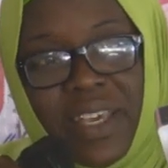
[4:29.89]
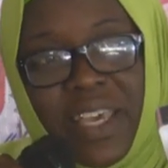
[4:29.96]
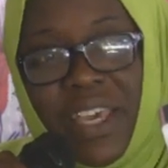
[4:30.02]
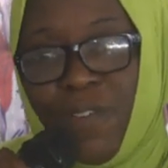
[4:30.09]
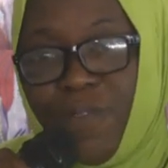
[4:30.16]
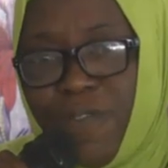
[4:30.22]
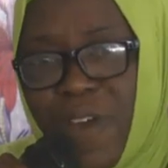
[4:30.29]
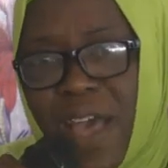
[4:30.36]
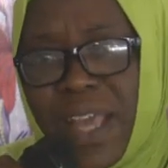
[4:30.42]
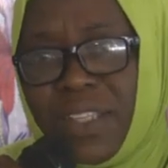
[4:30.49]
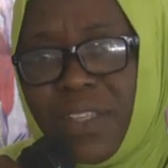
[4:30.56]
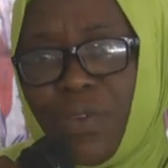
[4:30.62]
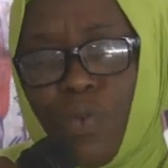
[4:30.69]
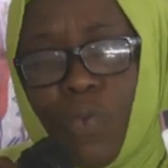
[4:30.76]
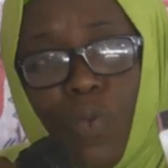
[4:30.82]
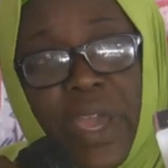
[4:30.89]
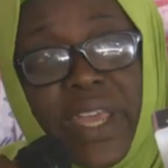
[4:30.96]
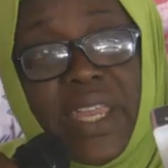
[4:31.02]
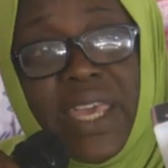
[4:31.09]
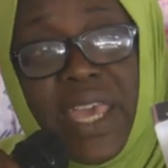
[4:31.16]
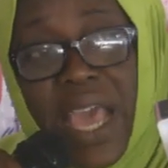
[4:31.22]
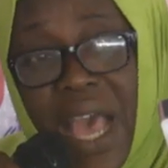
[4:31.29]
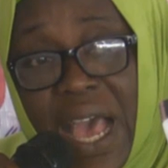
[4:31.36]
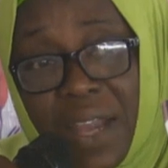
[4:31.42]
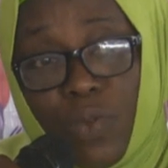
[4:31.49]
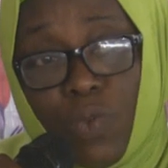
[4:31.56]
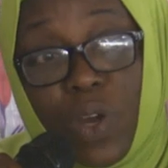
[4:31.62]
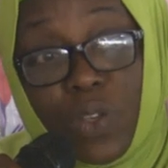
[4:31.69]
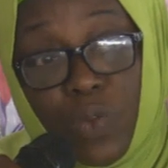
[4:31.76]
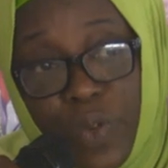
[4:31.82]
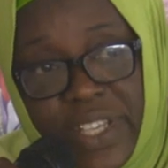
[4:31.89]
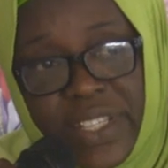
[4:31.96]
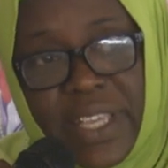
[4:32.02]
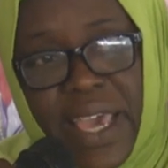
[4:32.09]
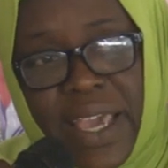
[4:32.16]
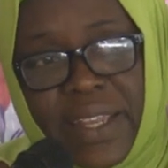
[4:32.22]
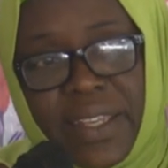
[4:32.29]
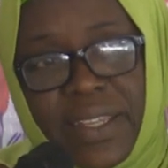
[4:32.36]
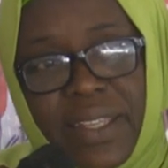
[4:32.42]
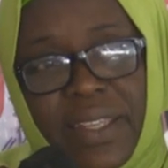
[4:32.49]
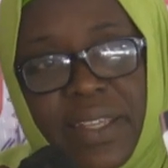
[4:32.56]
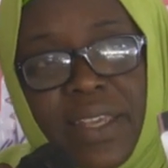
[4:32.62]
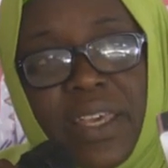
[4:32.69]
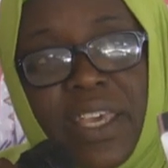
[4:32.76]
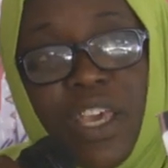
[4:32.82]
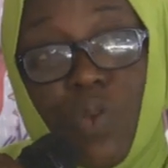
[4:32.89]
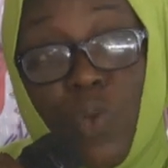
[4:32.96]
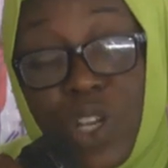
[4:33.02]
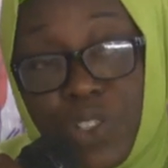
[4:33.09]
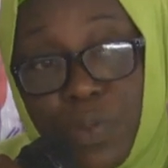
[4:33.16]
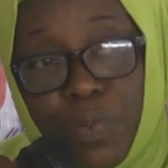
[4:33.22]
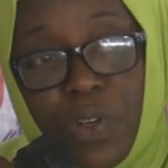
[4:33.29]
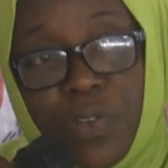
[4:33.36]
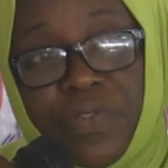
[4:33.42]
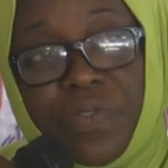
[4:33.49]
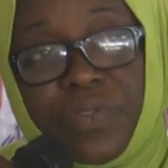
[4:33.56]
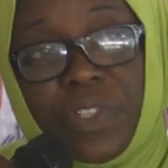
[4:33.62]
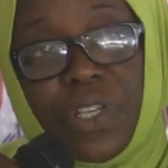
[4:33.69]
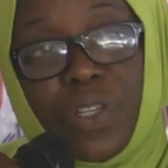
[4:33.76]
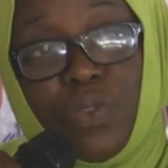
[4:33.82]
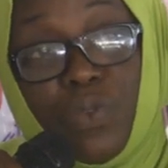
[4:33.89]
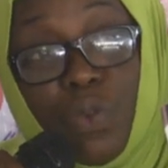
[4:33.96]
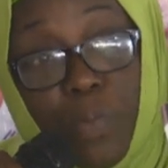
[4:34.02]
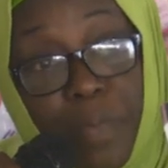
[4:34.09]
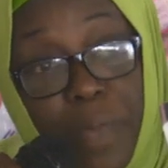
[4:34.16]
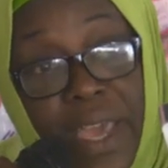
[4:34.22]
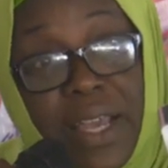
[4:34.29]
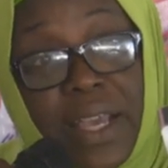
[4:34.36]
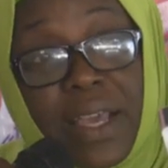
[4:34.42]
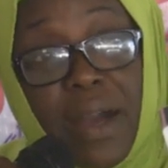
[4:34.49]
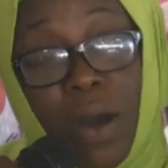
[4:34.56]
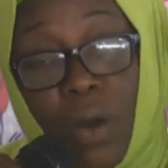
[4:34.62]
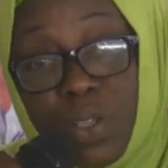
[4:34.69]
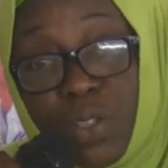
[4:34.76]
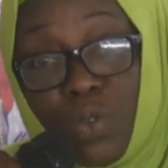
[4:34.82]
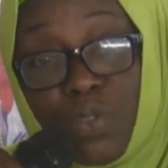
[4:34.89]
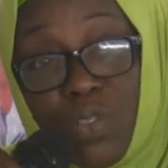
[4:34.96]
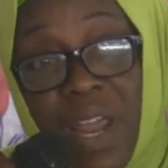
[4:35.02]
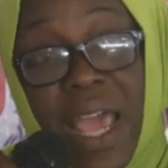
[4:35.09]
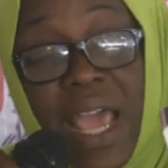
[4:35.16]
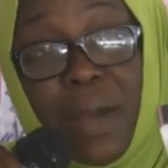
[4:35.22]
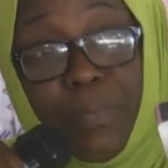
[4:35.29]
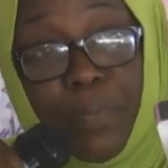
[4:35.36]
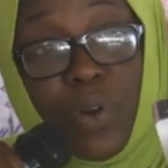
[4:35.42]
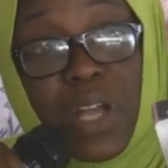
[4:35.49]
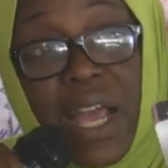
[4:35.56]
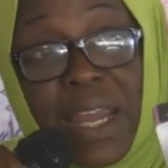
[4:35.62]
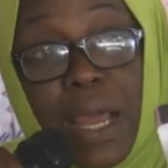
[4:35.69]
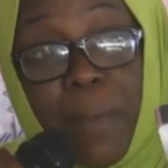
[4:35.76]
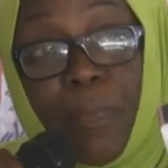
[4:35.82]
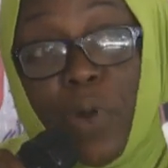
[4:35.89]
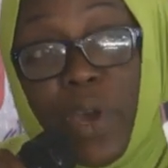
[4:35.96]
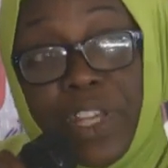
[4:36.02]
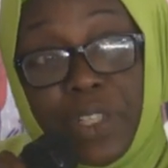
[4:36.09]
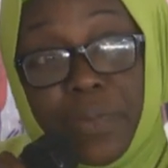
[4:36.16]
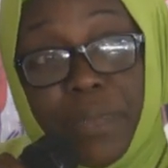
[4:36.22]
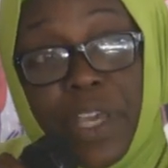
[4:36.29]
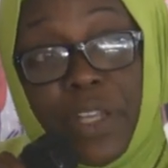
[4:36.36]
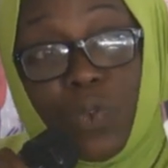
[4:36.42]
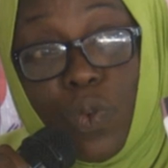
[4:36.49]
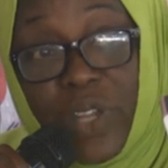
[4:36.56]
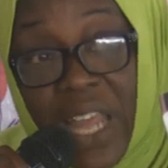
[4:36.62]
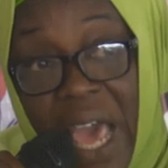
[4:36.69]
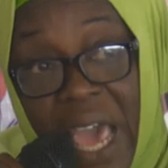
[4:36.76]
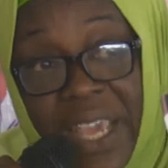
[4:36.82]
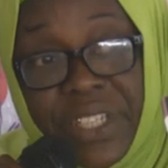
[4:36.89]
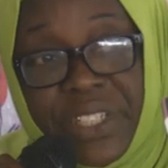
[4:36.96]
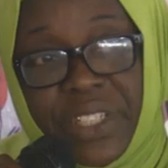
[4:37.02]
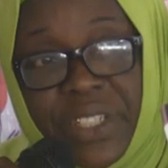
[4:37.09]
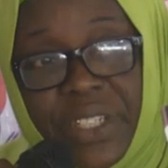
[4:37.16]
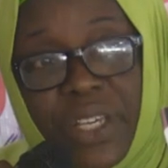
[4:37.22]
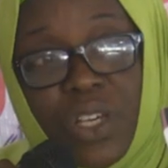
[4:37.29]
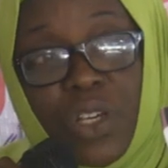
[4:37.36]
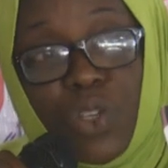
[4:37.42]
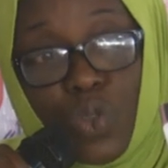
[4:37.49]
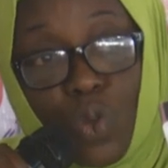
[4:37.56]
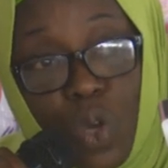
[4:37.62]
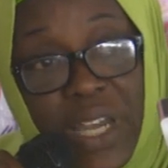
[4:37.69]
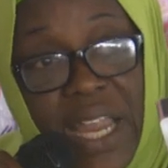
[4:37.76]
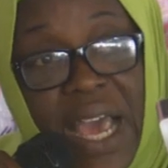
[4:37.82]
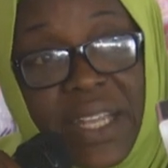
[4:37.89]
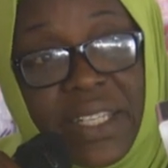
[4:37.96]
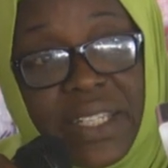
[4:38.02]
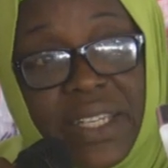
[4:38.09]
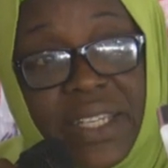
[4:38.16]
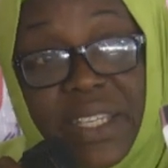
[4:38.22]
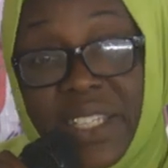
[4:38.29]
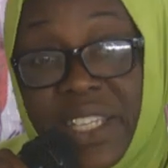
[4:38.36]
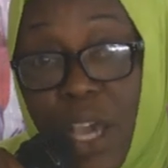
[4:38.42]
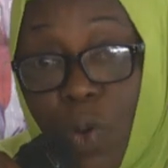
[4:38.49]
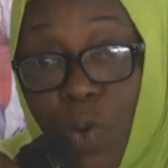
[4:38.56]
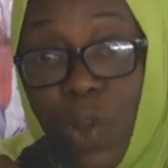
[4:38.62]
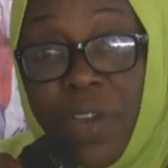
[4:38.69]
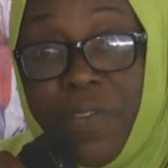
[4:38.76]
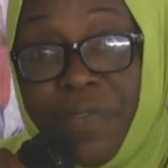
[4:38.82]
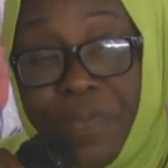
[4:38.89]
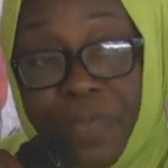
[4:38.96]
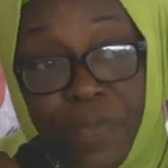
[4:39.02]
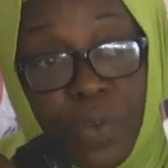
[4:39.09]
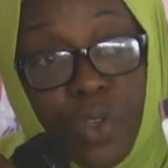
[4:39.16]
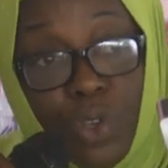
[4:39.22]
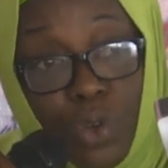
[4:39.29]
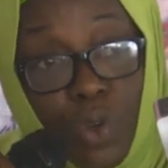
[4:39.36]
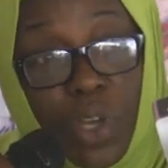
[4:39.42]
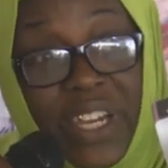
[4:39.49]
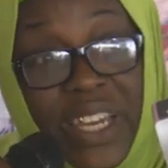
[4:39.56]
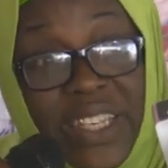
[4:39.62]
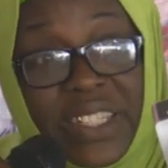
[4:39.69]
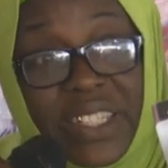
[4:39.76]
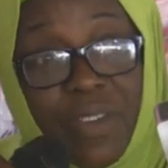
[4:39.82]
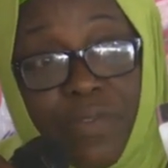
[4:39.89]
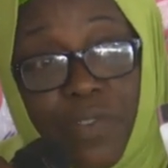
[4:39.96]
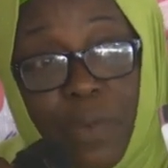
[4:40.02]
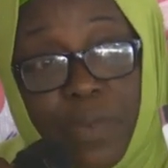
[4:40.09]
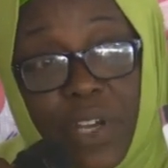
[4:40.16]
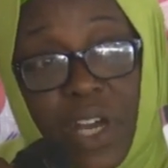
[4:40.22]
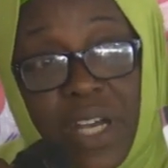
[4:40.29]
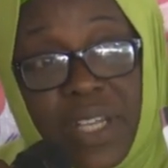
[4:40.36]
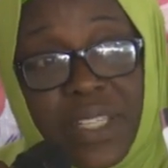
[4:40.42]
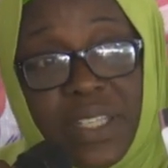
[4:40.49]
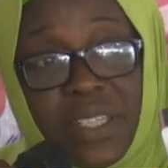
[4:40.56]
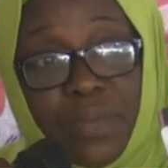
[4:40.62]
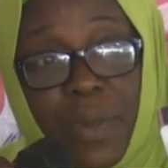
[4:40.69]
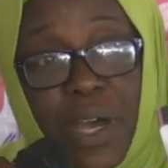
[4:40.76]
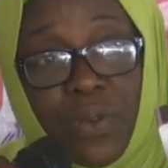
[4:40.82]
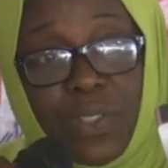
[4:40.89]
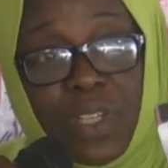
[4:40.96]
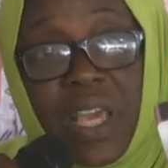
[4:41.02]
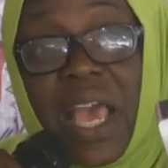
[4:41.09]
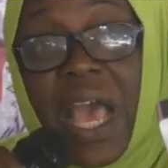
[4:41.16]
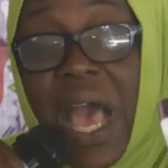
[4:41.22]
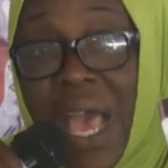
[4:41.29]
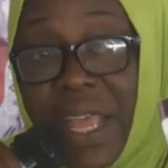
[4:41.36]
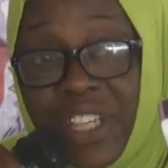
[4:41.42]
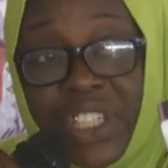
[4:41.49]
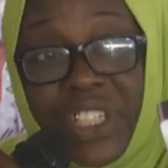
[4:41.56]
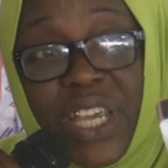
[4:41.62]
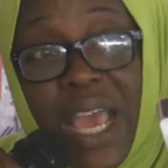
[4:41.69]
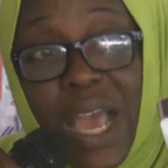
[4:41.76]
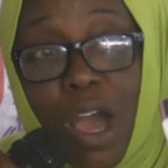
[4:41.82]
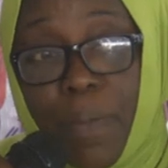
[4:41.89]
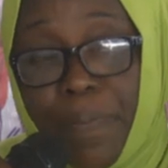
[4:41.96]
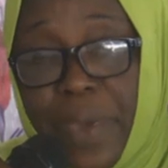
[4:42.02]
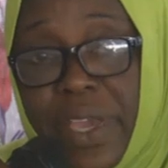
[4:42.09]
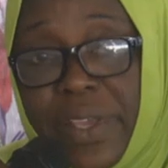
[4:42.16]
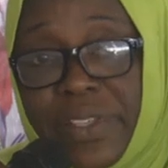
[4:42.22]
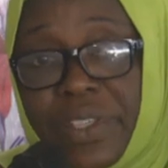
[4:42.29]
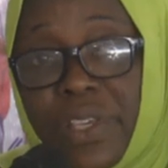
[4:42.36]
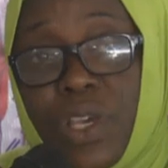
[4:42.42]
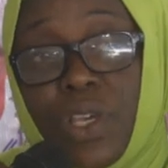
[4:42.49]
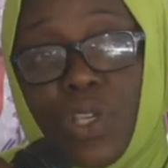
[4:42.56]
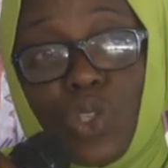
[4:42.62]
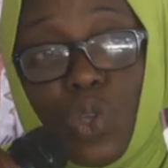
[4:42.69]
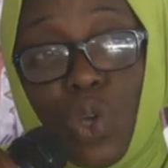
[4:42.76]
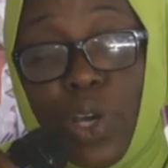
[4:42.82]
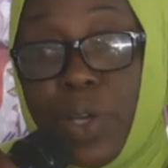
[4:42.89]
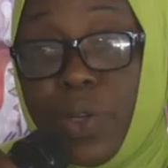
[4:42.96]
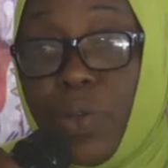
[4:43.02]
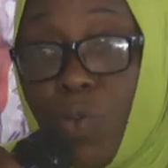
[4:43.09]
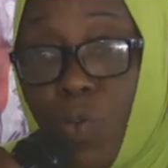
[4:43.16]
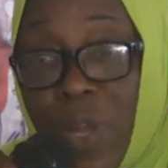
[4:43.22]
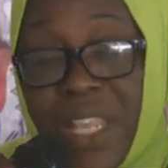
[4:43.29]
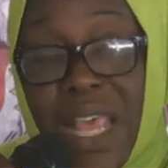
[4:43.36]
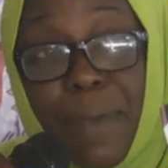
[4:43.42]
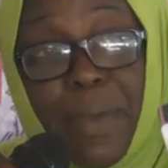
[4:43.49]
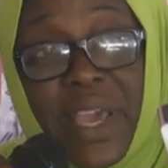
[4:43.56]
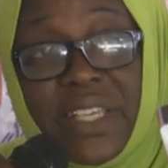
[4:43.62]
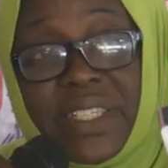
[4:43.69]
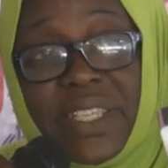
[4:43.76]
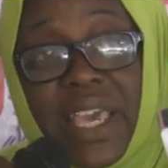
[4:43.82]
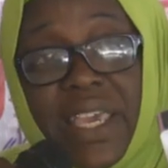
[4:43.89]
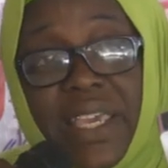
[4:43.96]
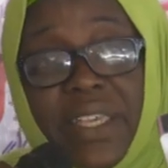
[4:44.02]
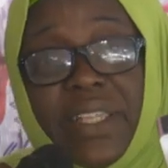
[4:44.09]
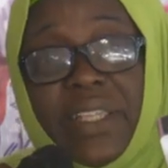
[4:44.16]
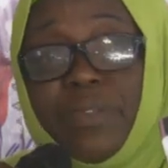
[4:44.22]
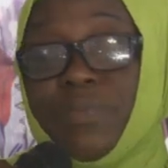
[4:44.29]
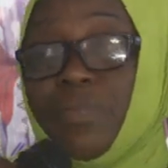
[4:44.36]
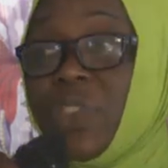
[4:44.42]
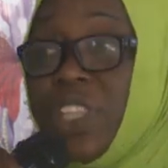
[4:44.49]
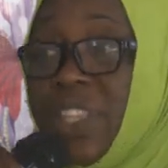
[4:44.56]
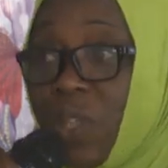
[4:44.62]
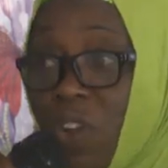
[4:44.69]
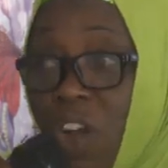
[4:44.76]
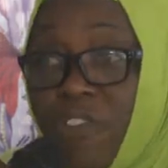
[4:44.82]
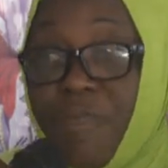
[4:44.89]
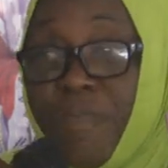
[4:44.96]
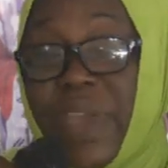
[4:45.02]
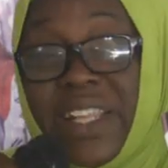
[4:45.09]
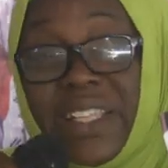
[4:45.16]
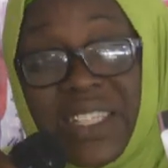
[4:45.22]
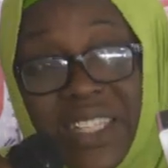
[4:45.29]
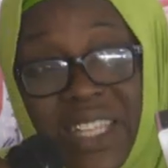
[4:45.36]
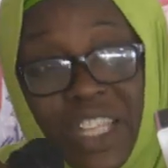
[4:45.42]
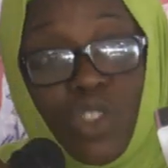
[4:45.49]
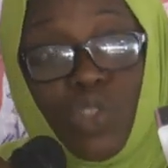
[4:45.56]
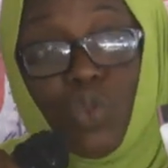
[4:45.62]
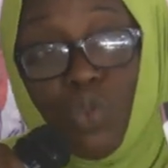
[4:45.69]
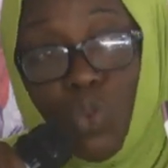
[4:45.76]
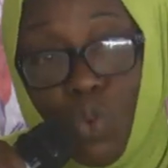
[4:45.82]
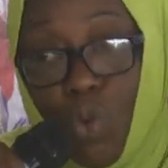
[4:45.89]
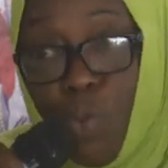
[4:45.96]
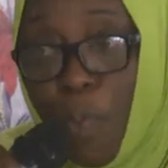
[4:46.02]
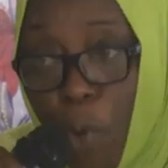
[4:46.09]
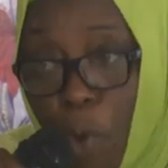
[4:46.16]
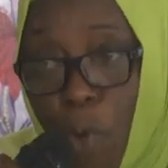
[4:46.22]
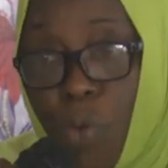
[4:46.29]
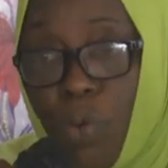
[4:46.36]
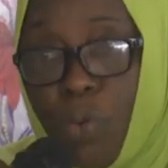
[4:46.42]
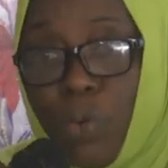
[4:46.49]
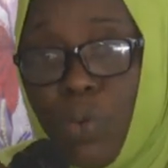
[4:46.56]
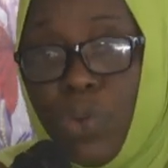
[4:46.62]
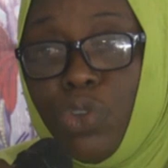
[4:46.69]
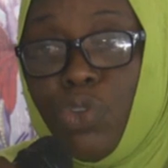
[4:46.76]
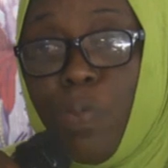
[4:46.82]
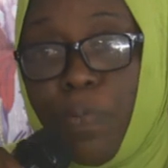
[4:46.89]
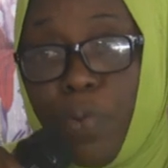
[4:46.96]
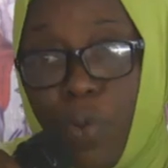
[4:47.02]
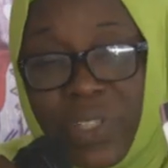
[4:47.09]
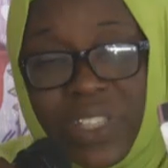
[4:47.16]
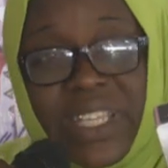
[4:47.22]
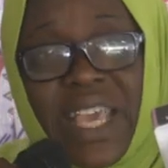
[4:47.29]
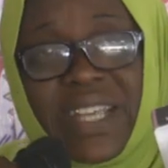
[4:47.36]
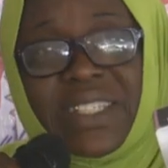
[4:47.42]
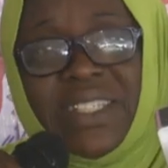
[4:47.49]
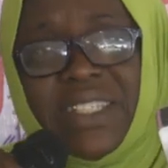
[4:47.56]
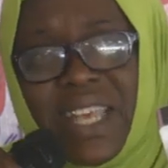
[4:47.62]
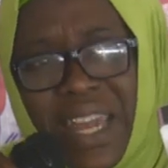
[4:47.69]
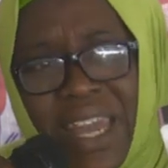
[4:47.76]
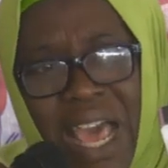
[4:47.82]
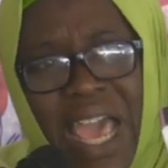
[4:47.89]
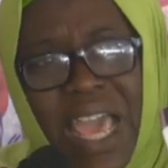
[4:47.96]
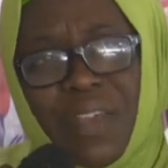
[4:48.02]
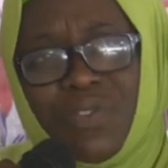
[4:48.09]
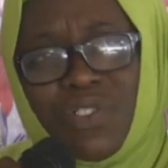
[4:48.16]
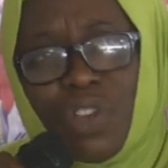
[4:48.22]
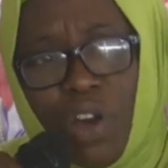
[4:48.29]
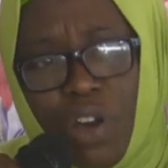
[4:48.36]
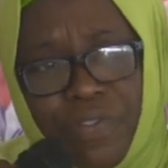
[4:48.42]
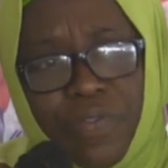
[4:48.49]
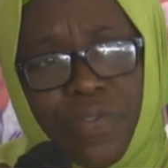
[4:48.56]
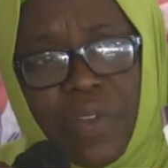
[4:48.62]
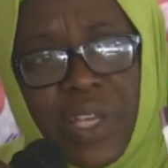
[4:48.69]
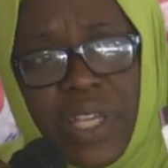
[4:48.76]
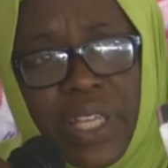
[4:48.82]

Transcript: In fact, when he heard what we said, he was moved to make or to try and book an appointment with IG so that they will, you know, listen from the horse's mouth and share our pains. So what am I saying? Governments need to do more to protect the lives of